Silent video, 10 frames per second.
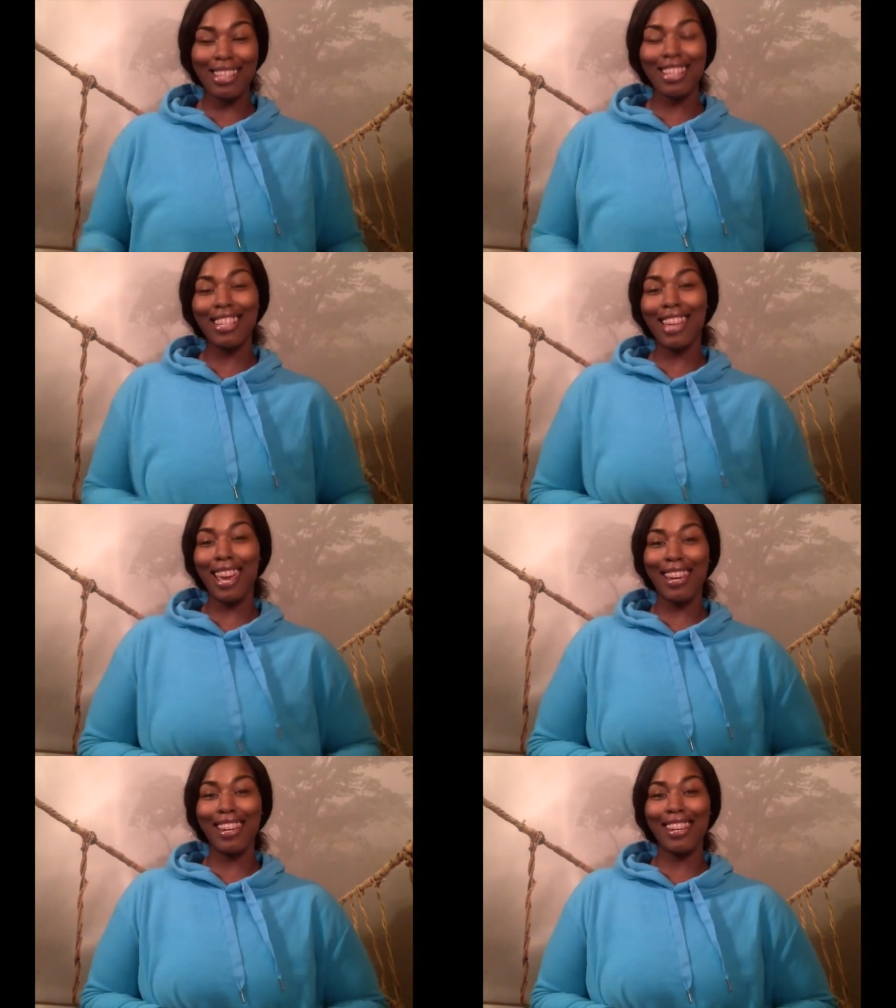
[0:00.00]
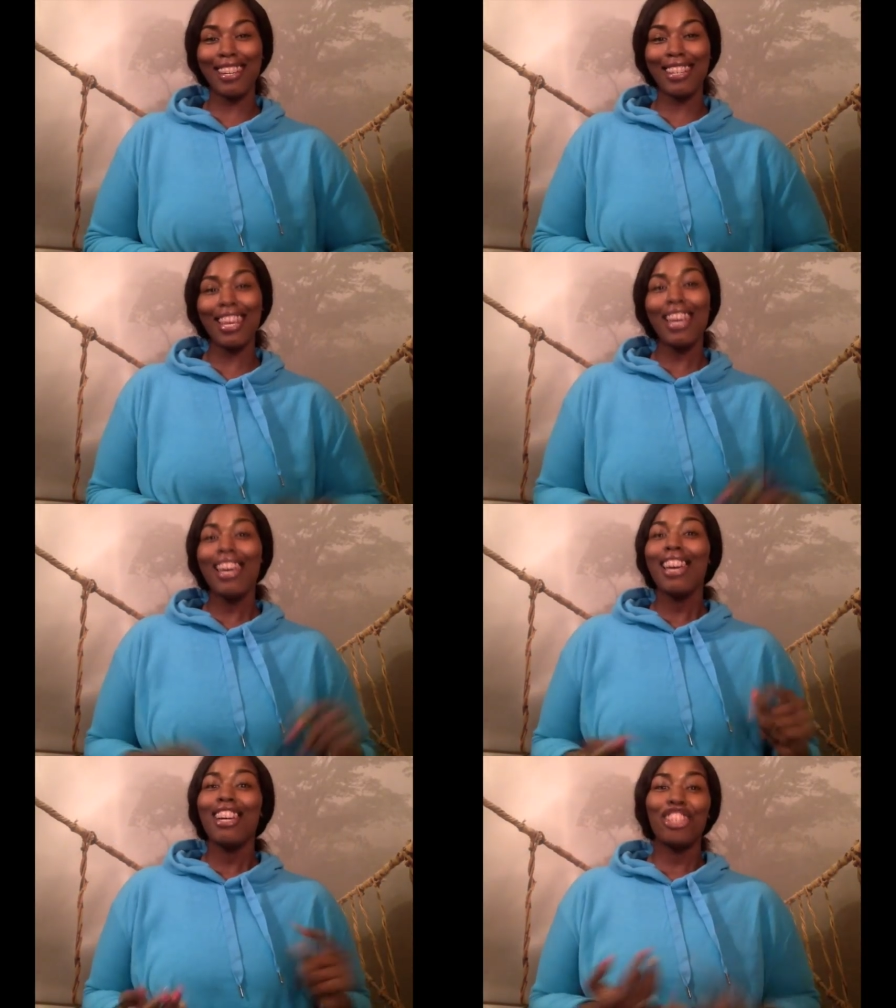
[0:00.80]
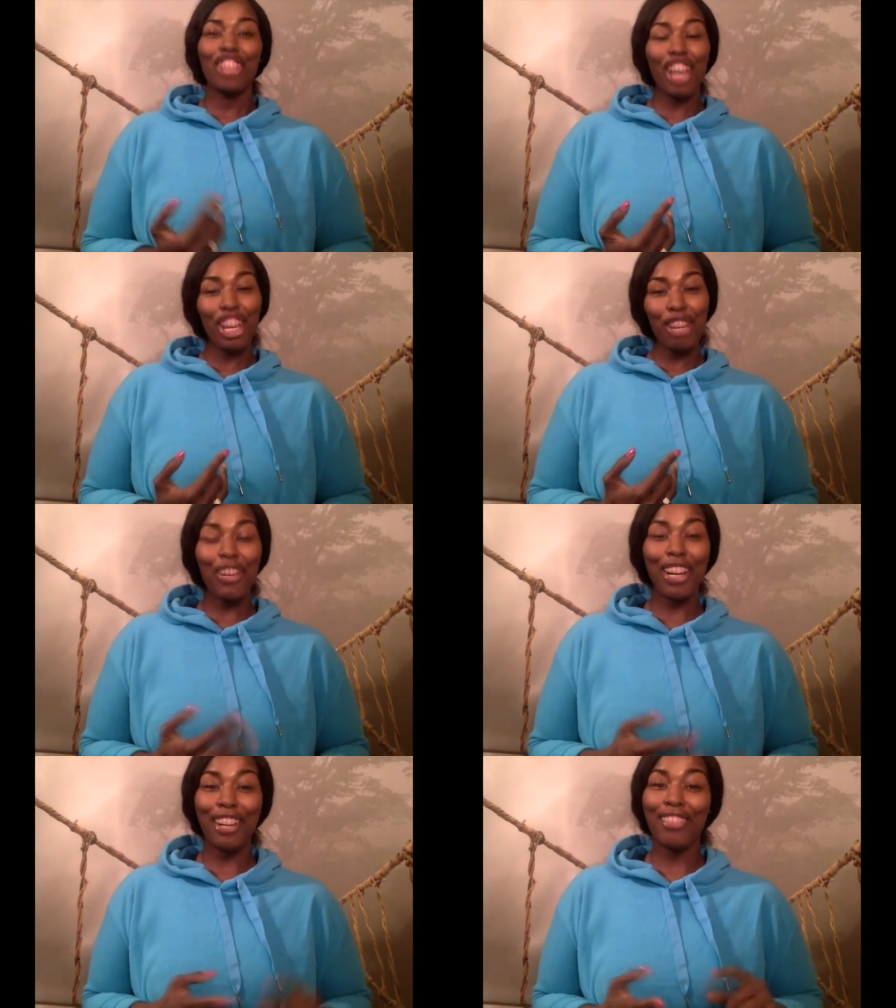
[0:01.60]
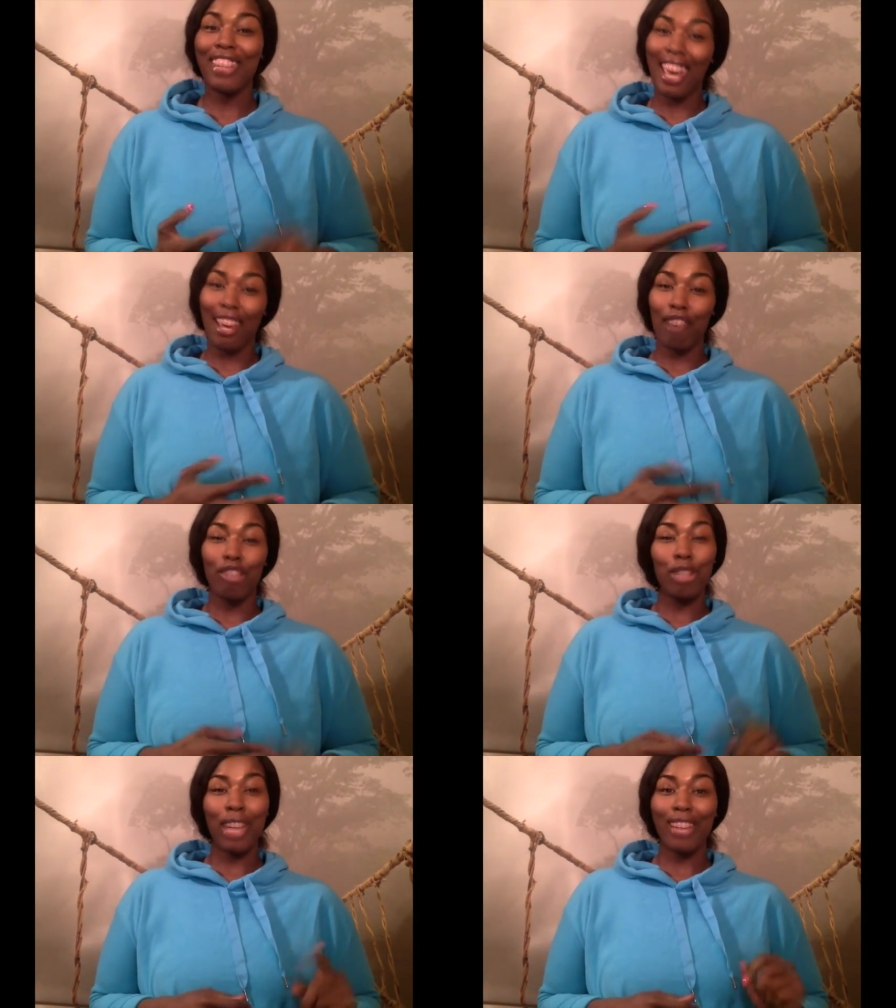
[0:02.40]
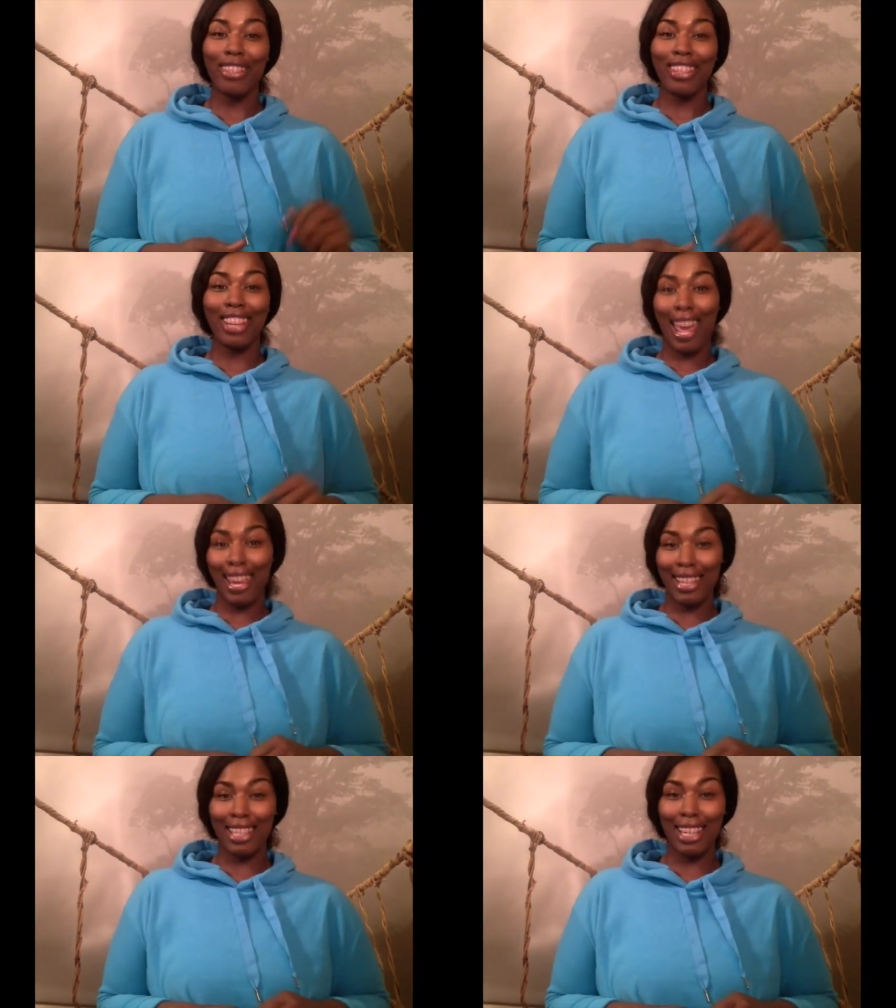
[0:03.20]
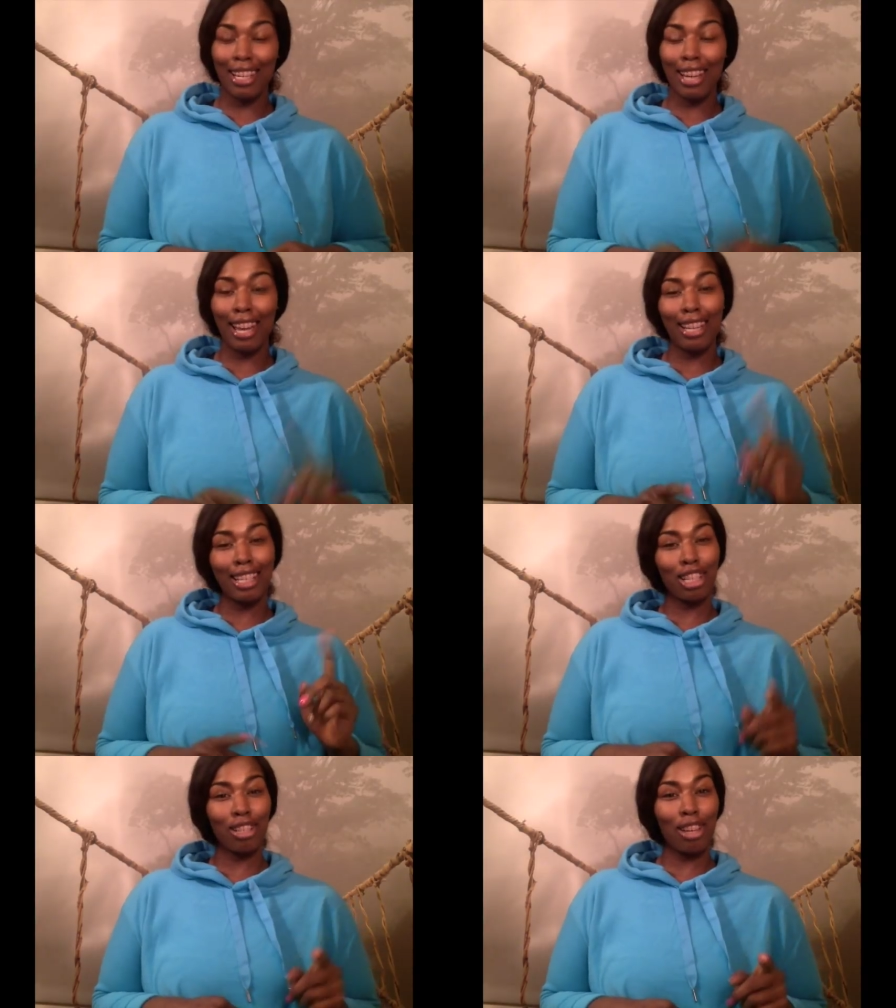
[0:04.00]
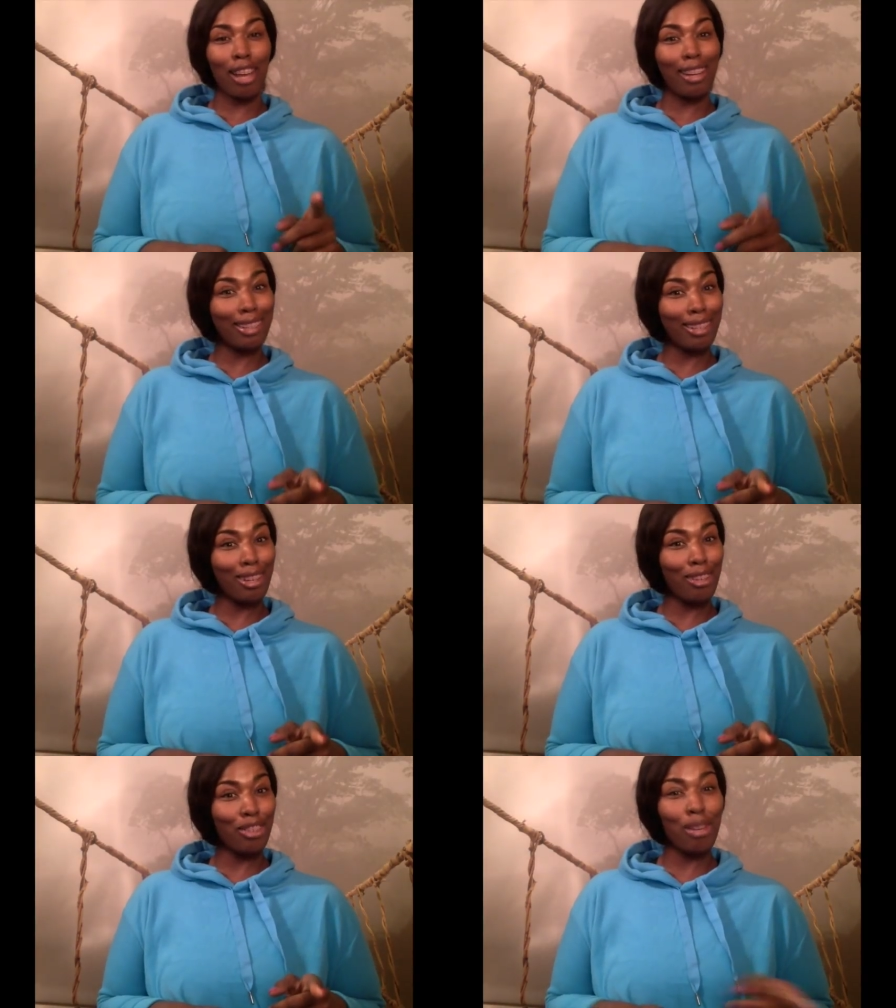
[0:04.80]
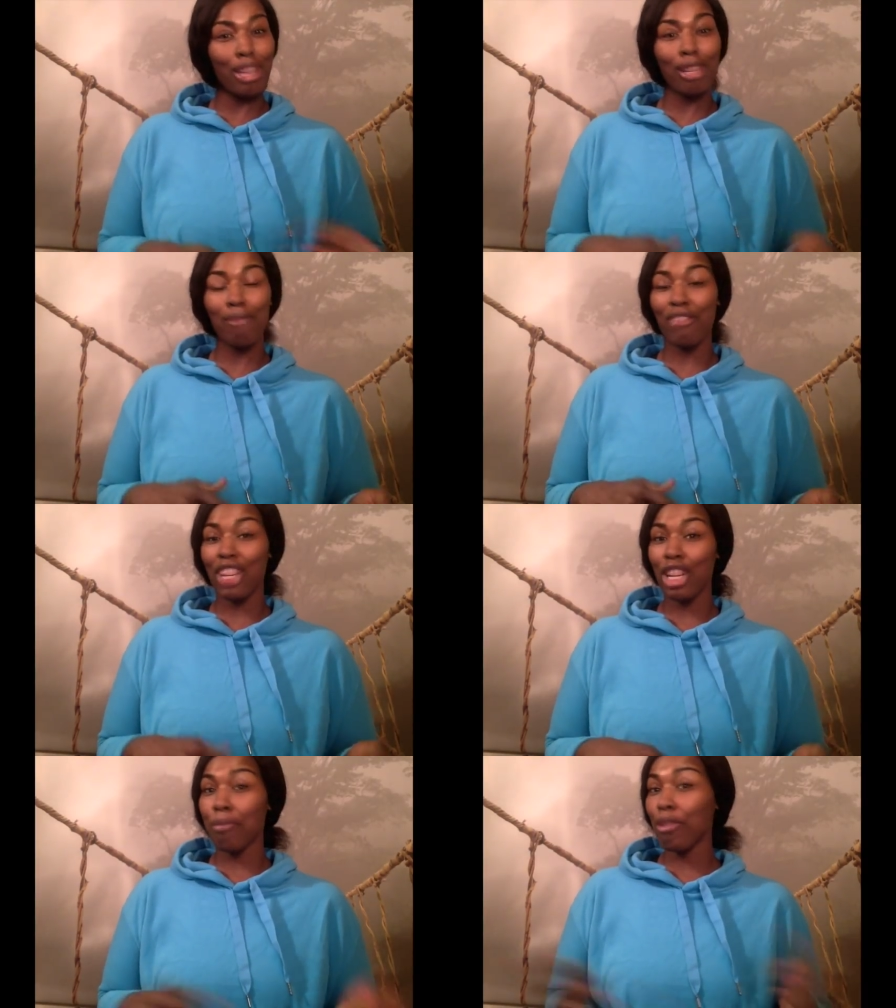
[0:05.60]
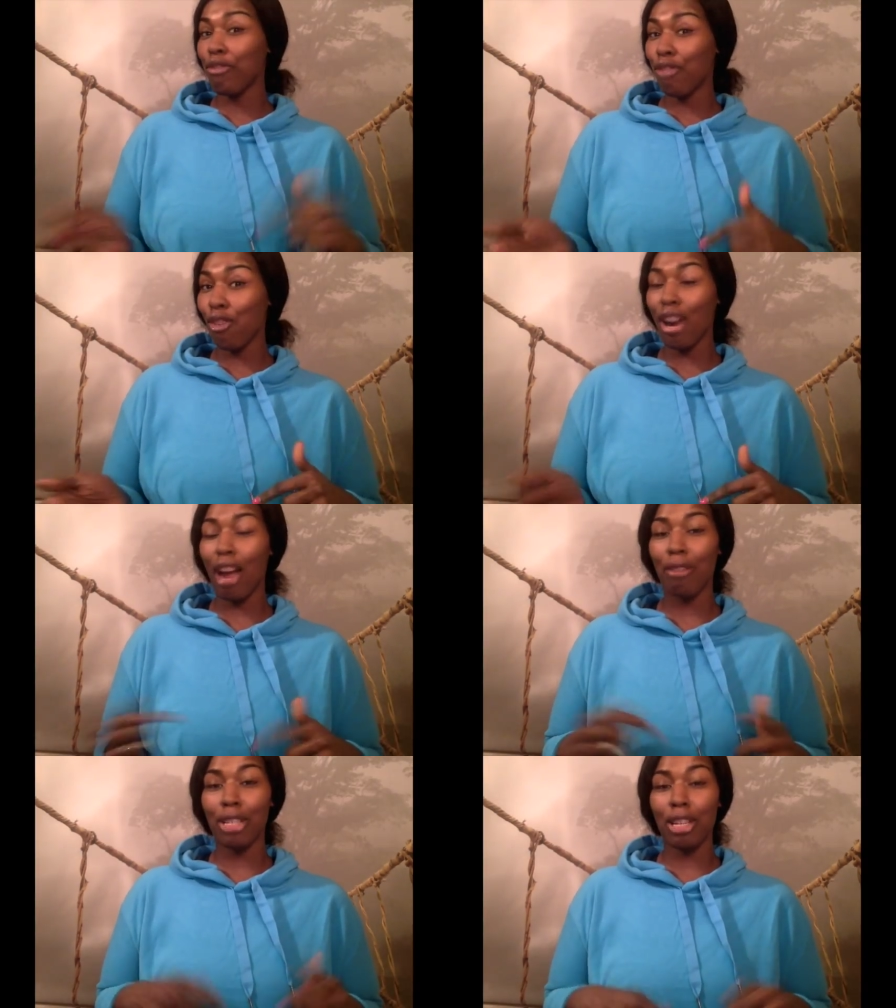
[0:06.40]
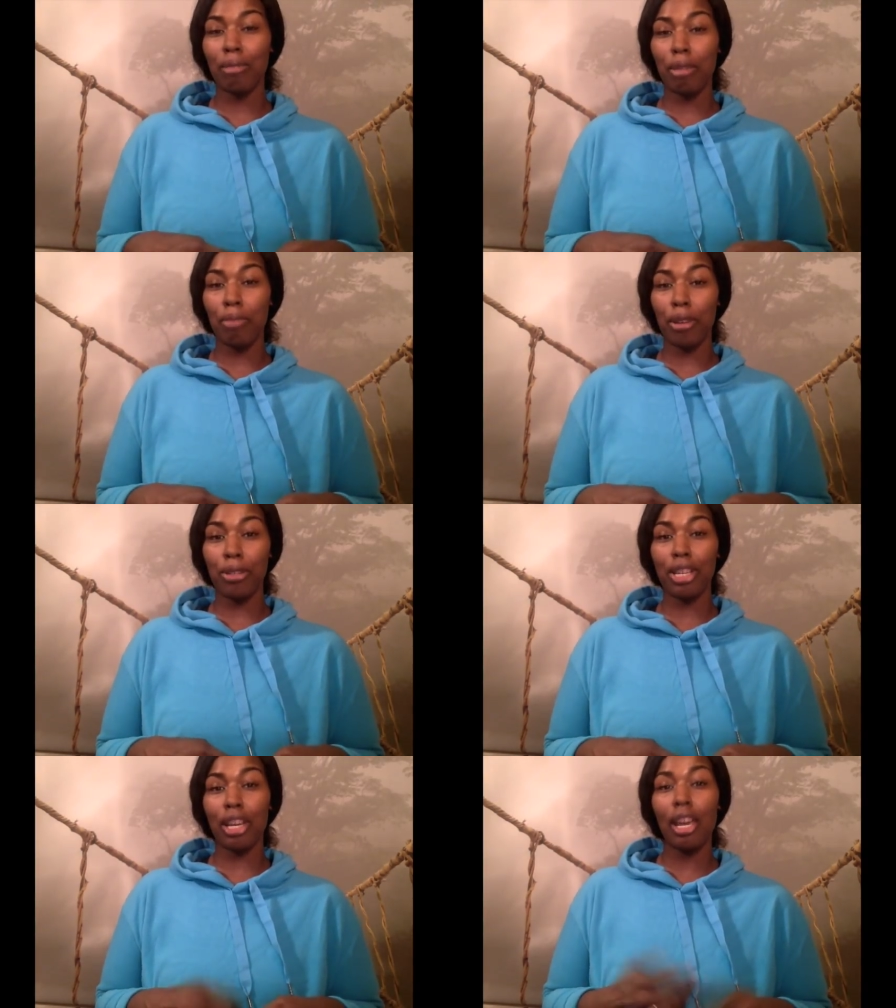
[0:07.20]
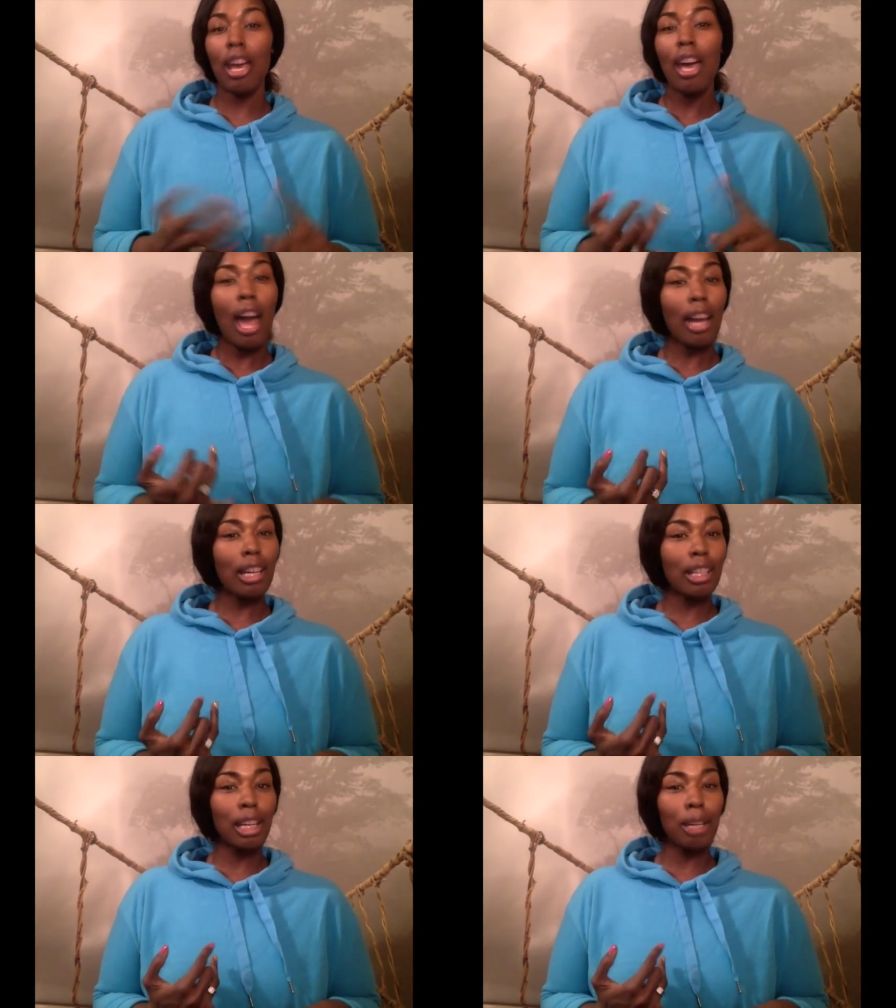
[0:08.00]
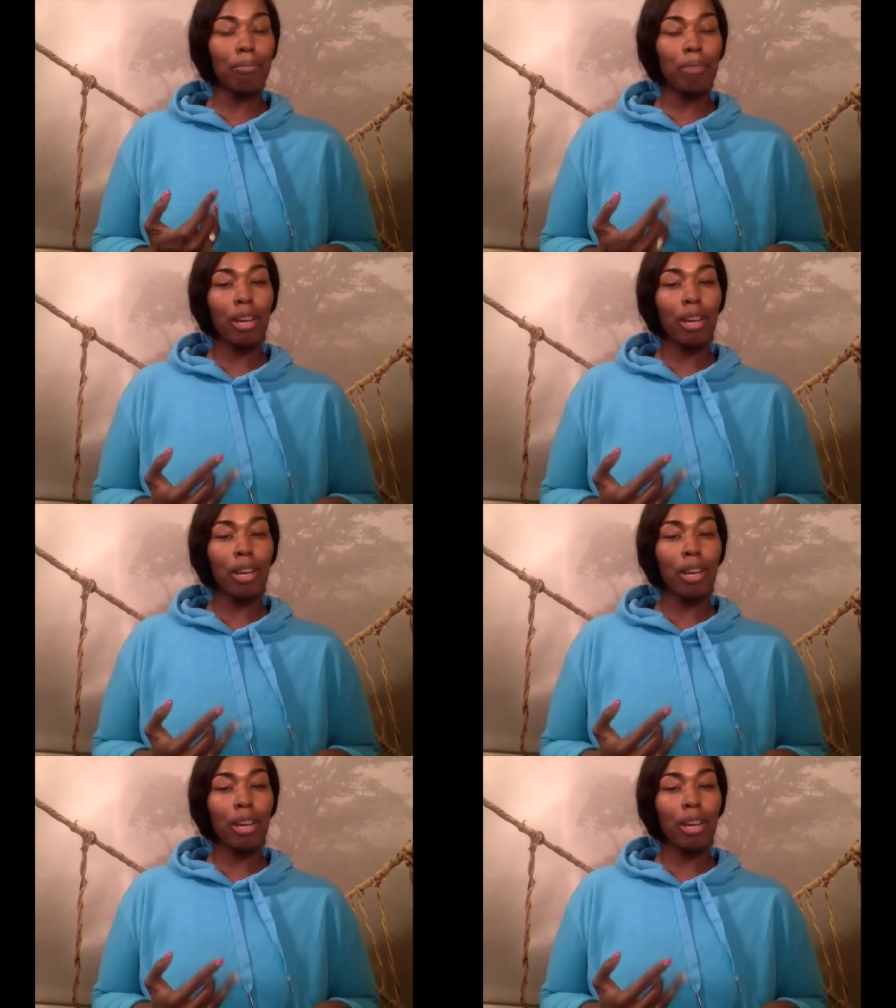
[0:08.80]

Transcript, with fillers: Today is January the 8th, 2018. As as I told you in the video before, I was going to be posting a clip